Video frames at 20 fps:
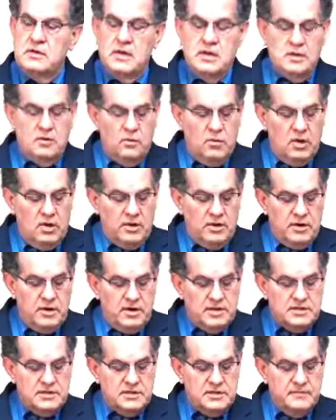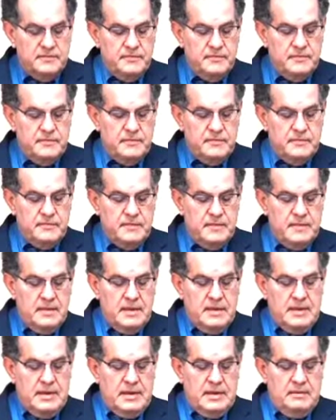in the wilderness.
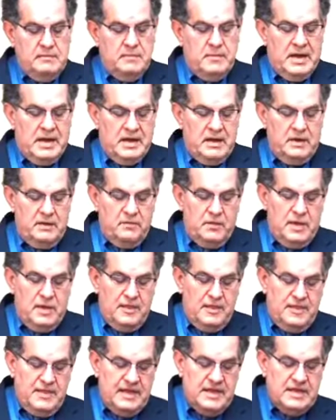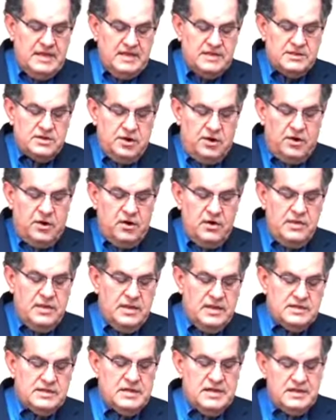But when these
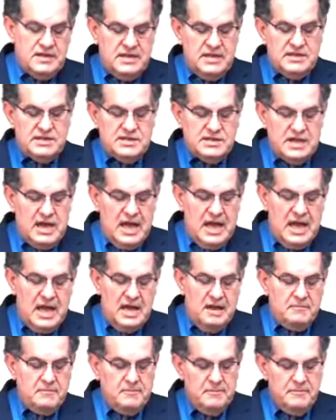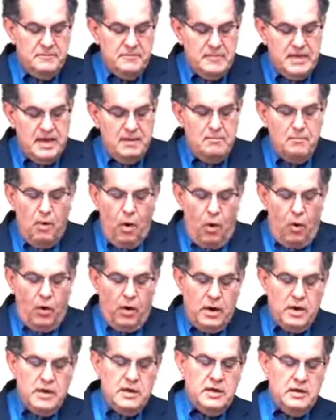heard this at this time, they
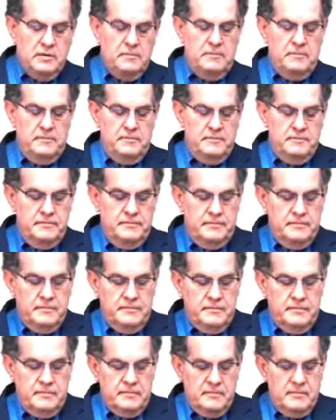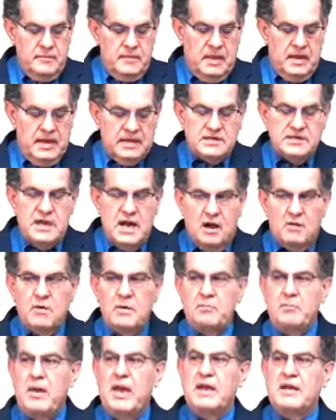mourned. That's
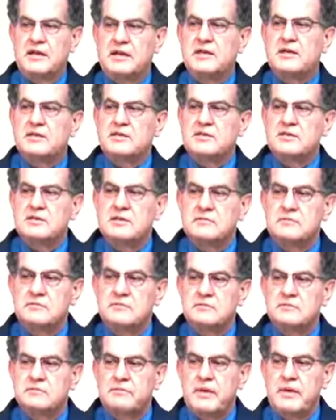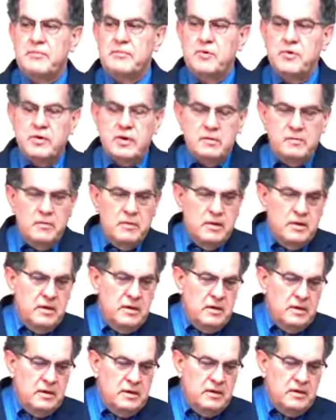not repentance. People can
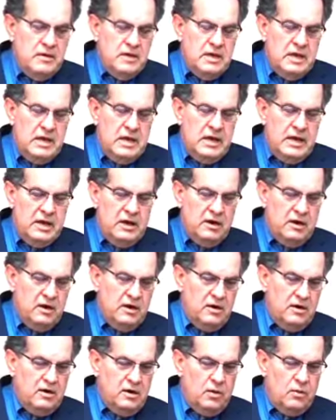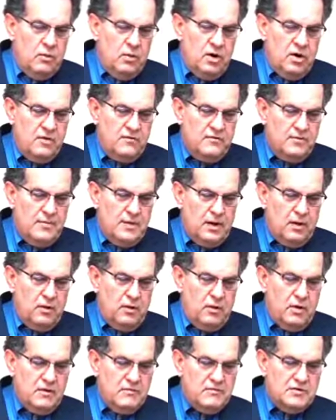hear a word from the
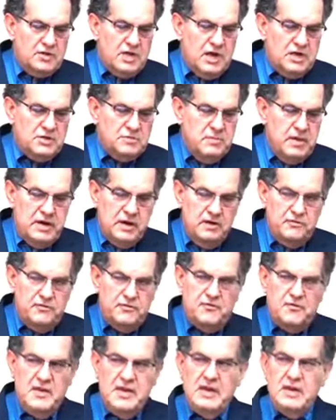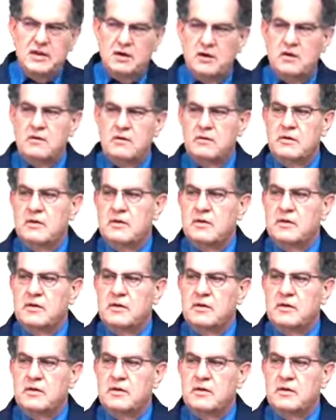Lord of judgment and fear,